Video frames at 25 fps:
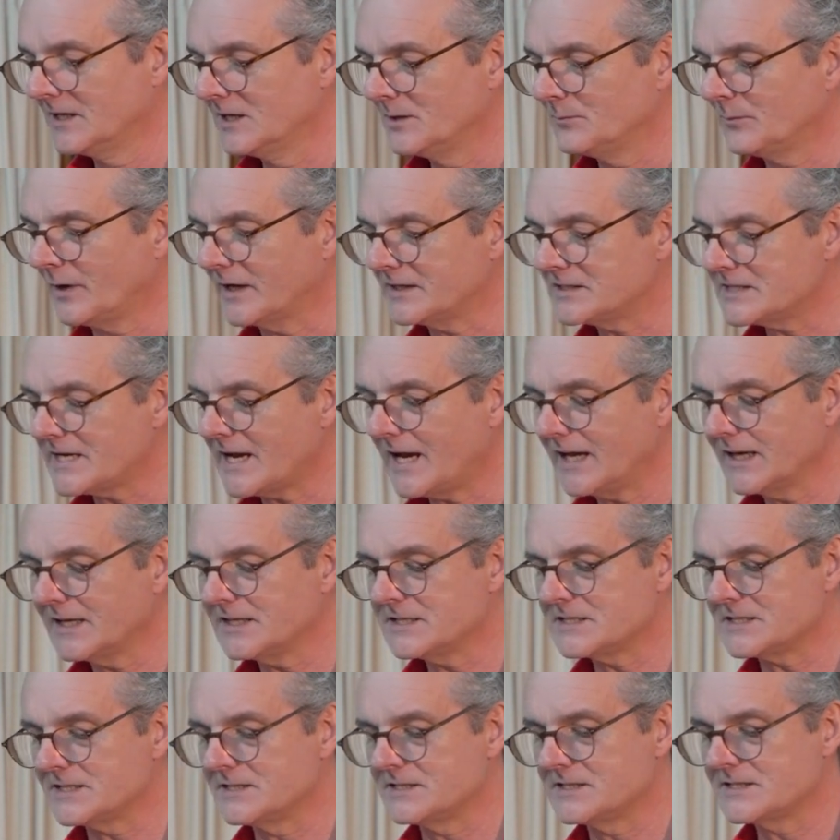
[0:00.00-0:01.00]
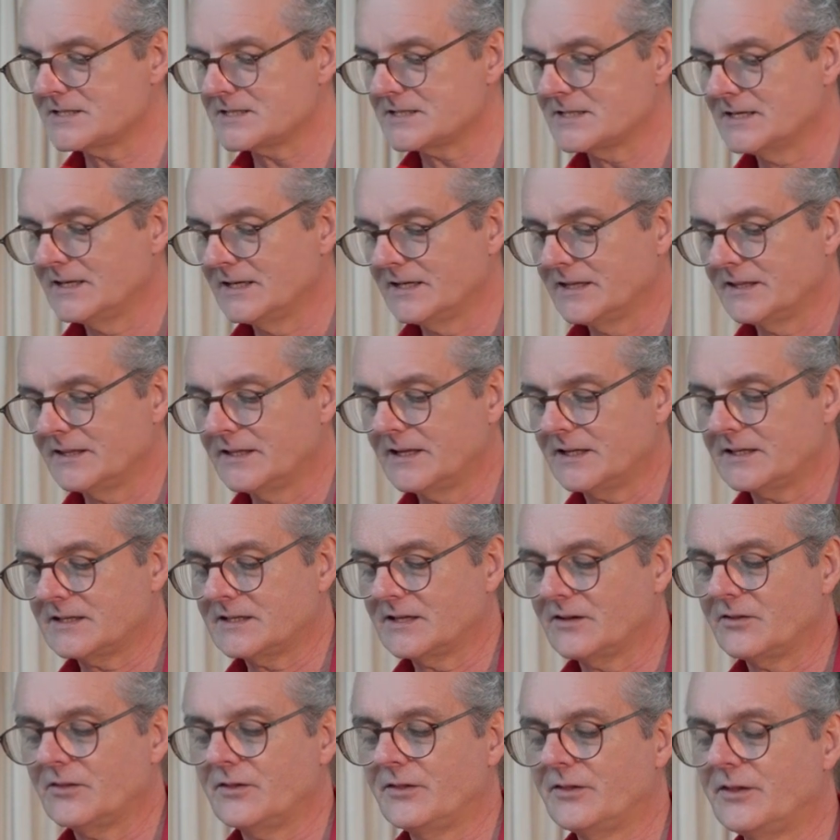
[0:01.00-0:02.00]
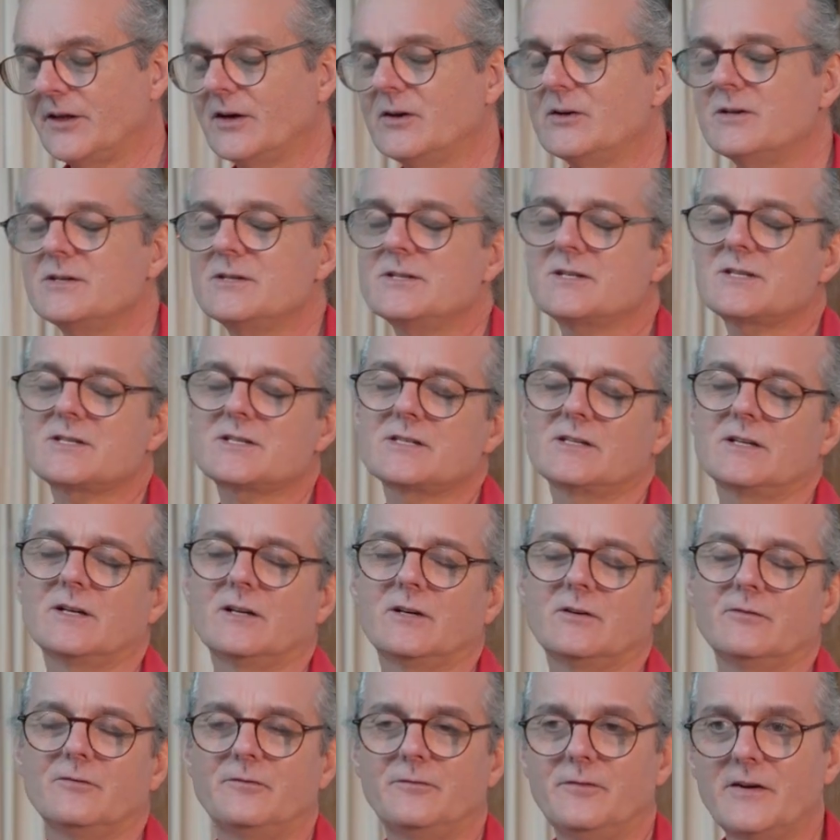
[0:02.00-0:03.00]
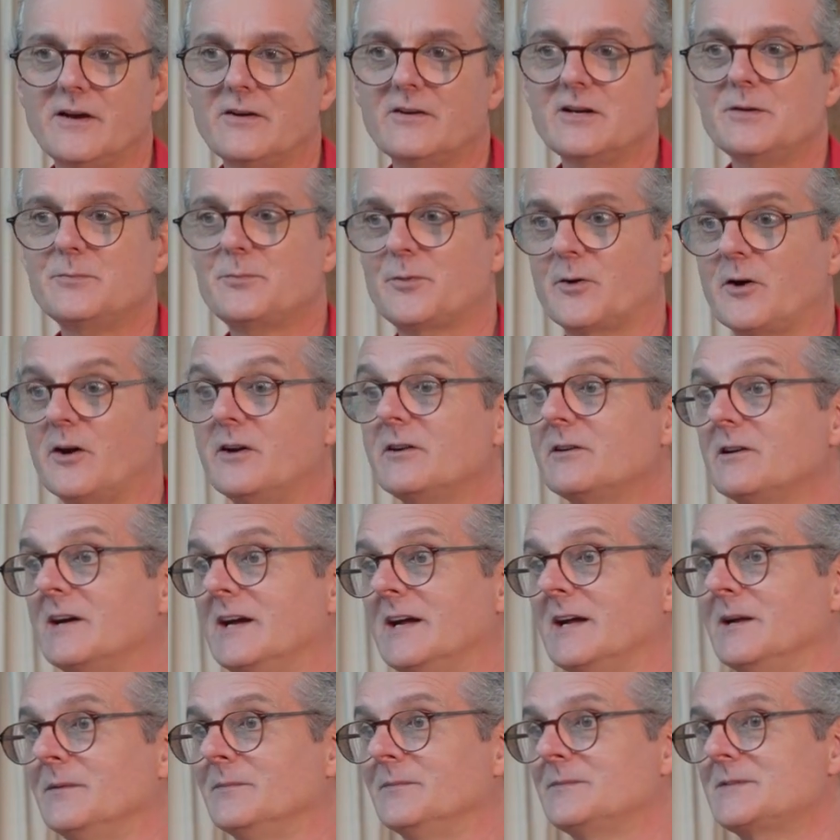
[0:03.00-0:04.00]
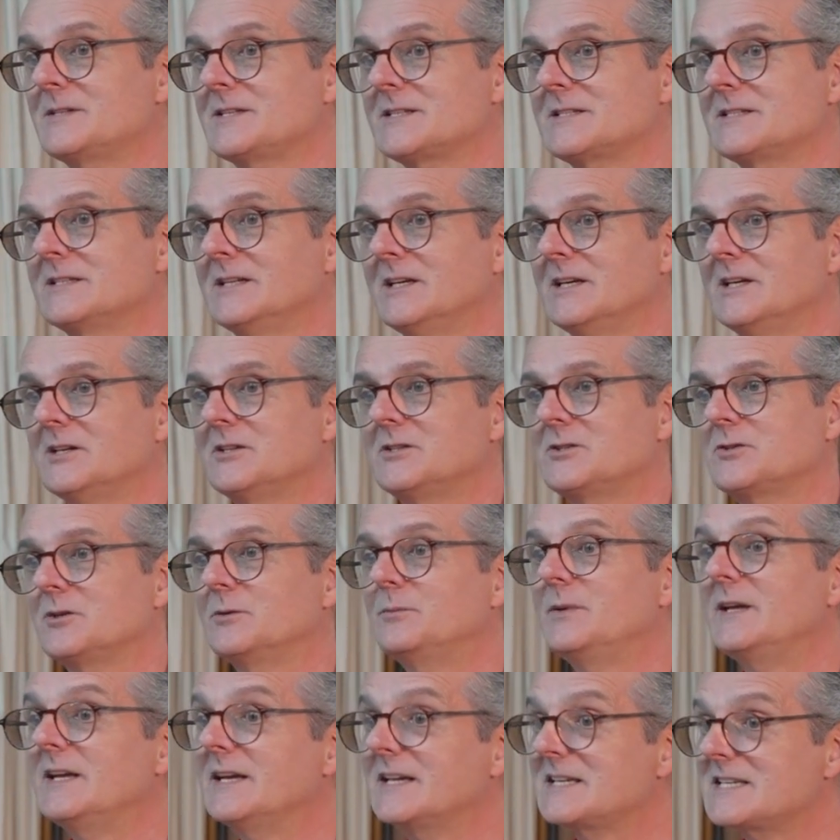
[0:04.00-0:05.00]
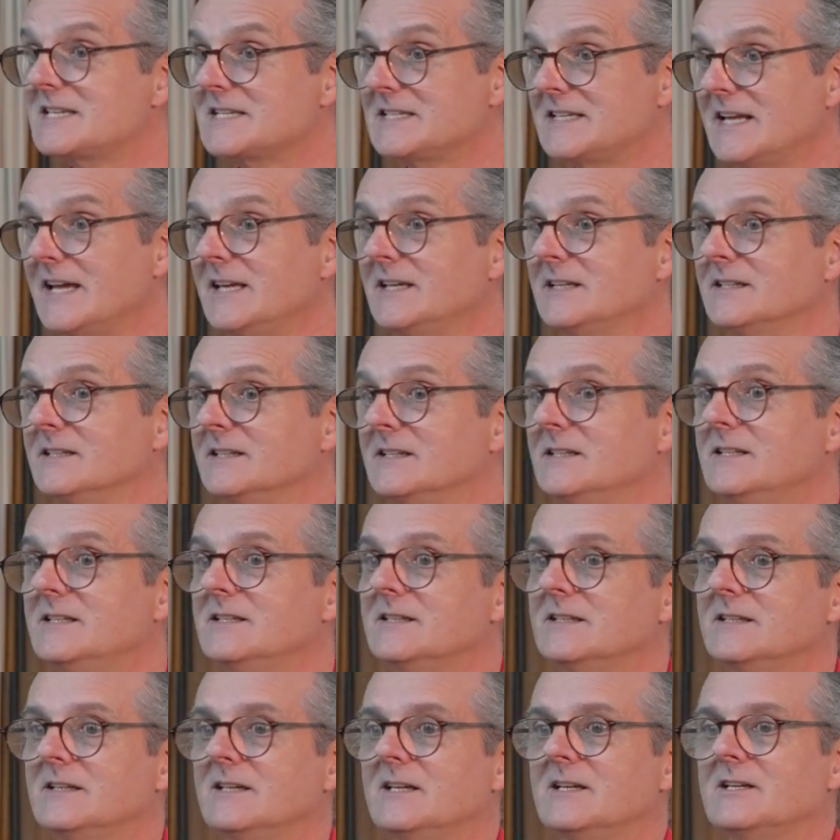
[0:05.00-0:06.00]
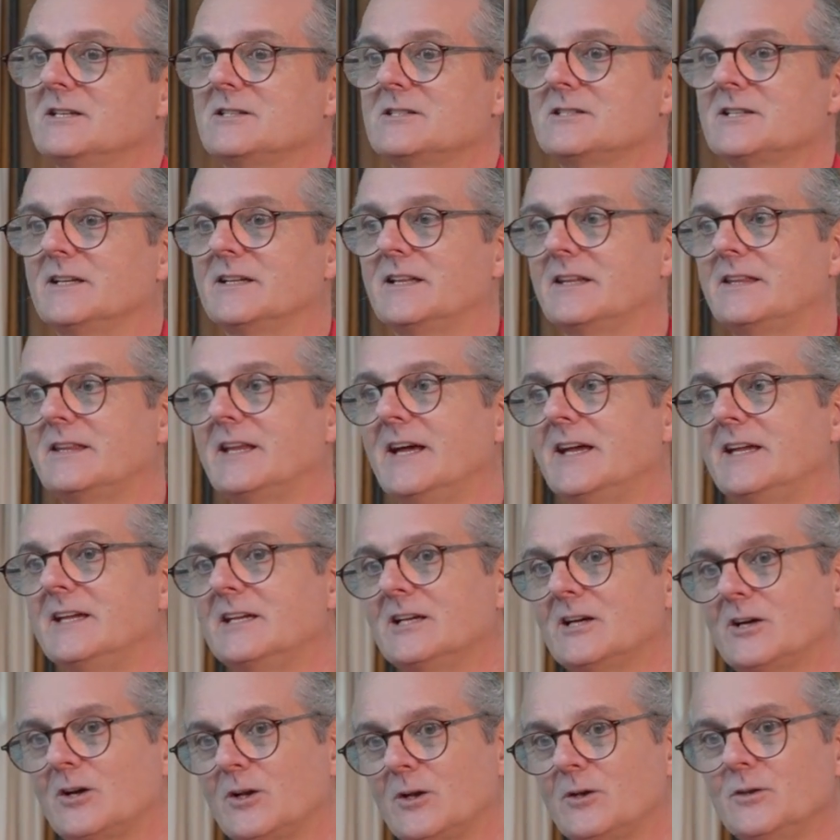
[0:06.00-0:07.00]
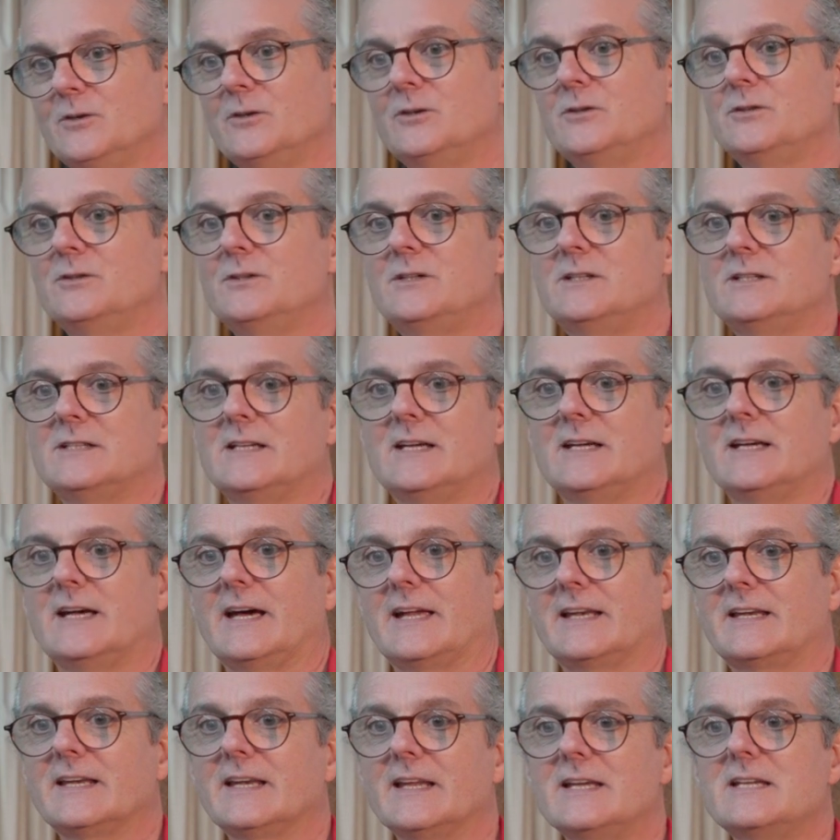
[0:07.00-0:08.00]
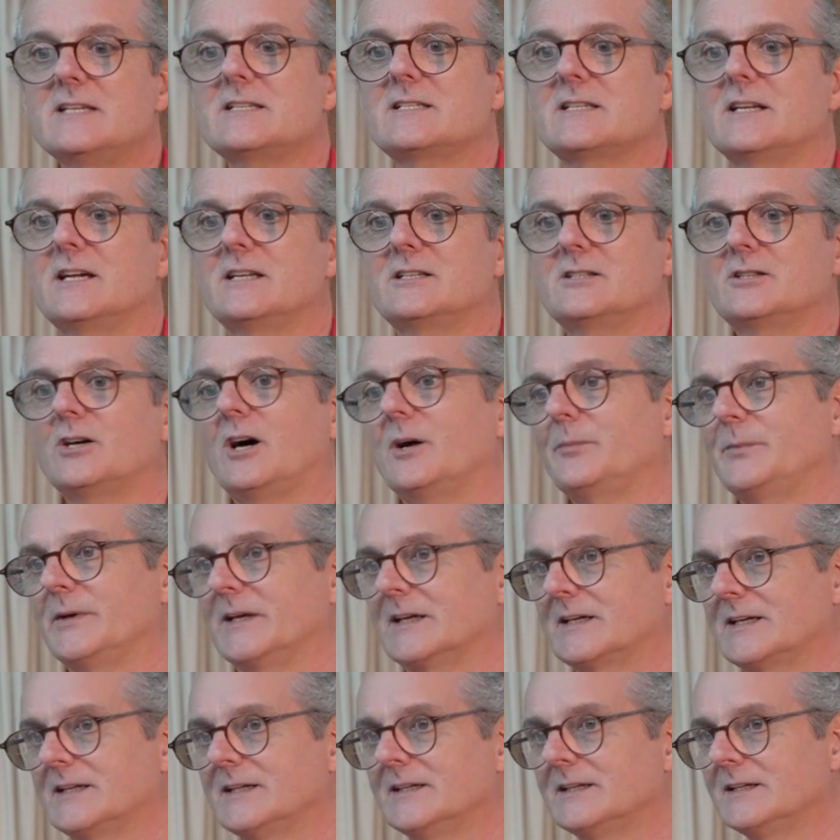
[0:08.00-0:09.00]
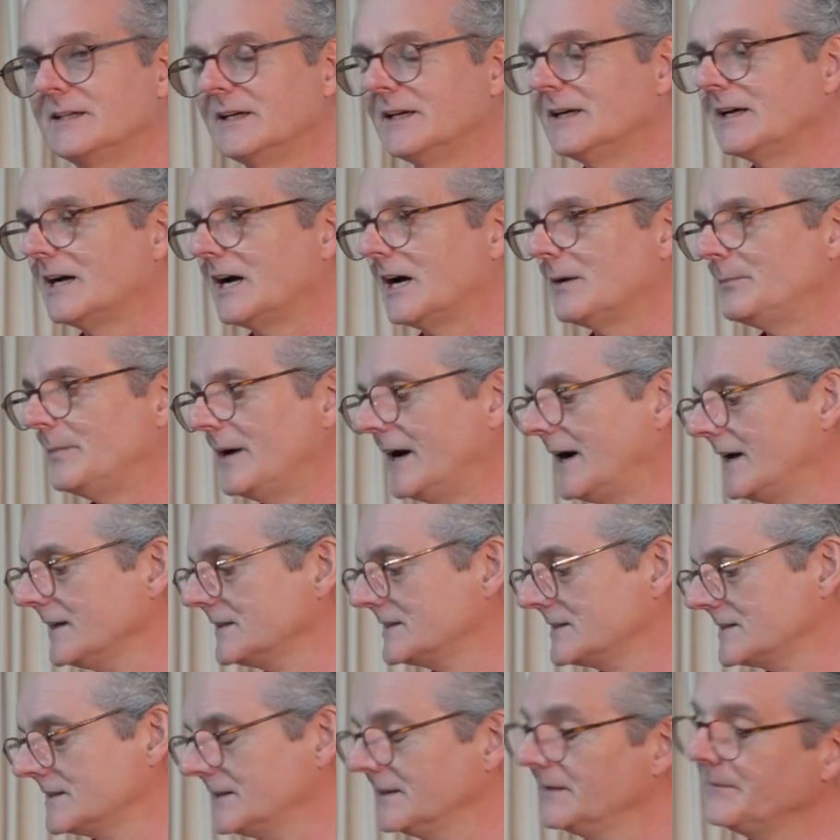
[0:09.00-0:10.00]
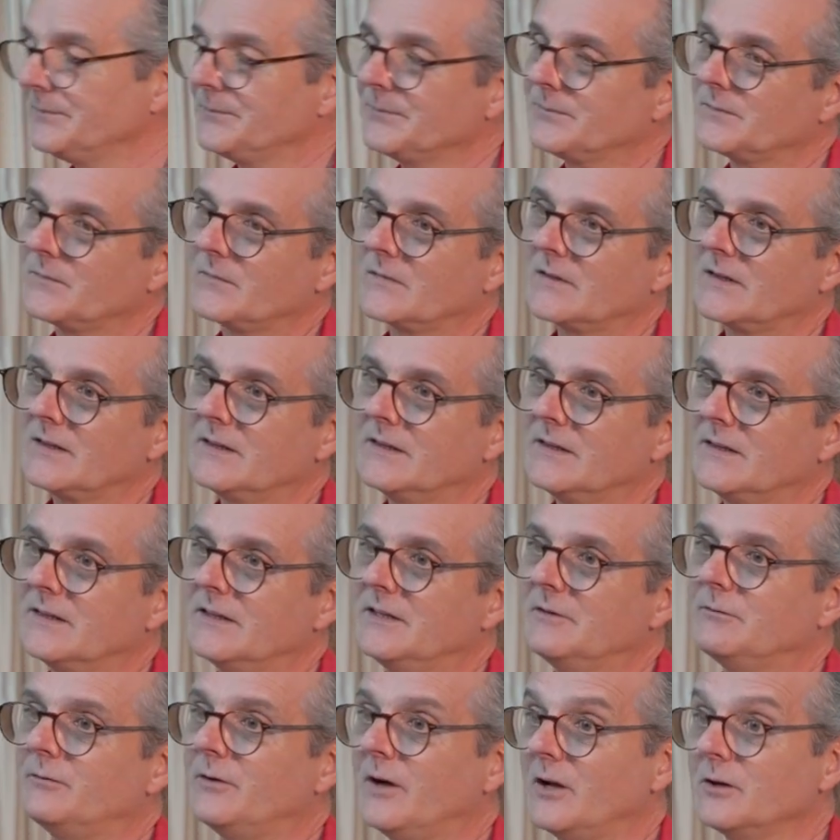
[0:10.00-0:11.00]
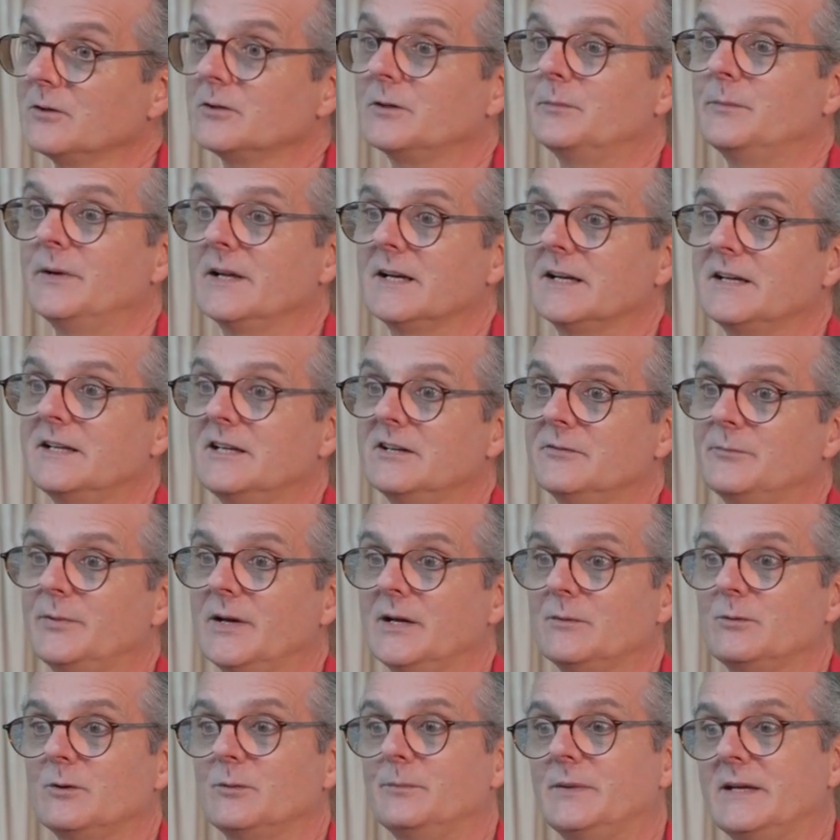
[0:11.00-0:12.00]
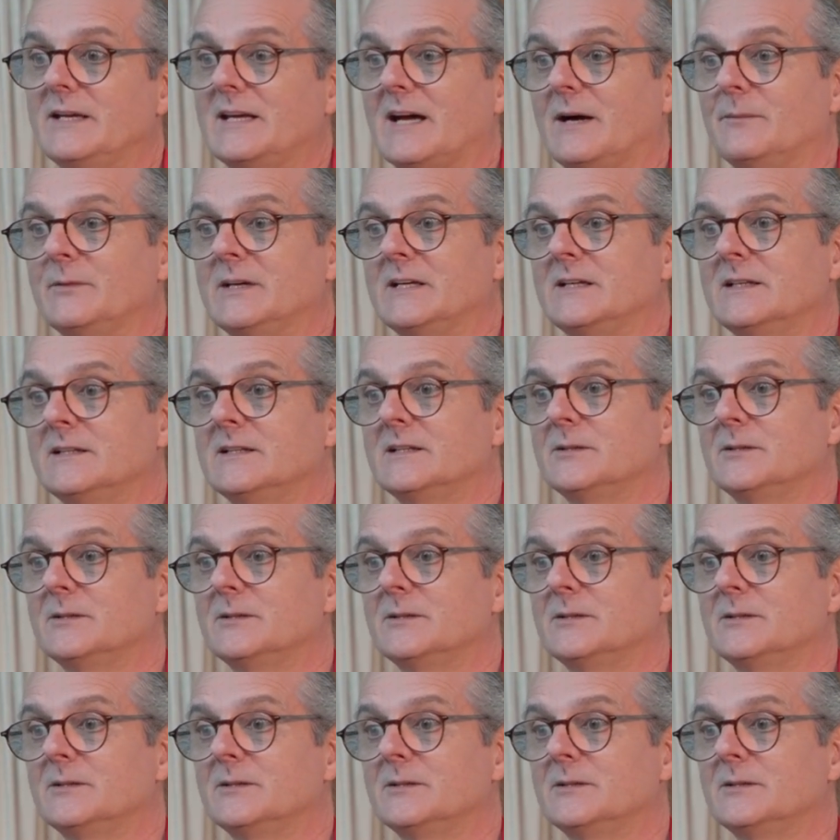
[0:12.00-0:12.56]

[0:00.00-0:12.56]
My challenge is that those very programs should be extended so that they include at least a topic about the vulnerability of people becoming